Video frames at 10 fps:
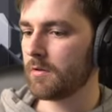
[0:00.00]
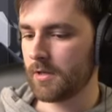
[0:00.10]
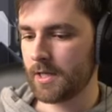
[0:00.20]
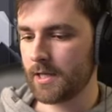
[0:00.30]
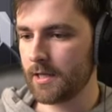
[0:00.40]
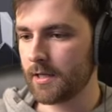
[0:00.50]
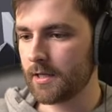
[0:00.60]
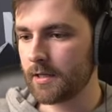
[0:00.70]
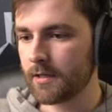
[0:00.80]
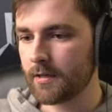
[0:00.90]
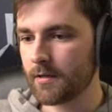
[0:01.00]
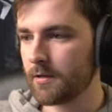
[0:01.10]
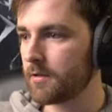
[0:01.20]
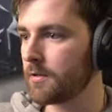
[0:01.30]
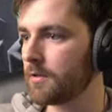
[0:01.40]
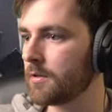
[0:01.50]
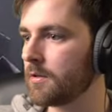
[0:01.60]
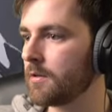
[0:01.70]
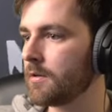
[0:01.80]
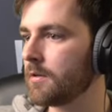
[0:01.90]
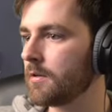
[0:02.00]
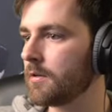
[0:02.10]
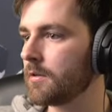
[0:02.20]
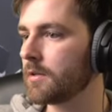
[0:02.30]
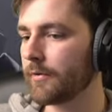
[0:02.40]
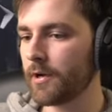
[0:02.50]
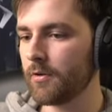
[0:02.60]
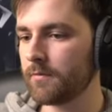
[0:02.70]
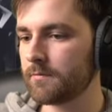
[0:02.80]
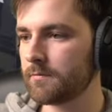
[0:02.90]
And there we go.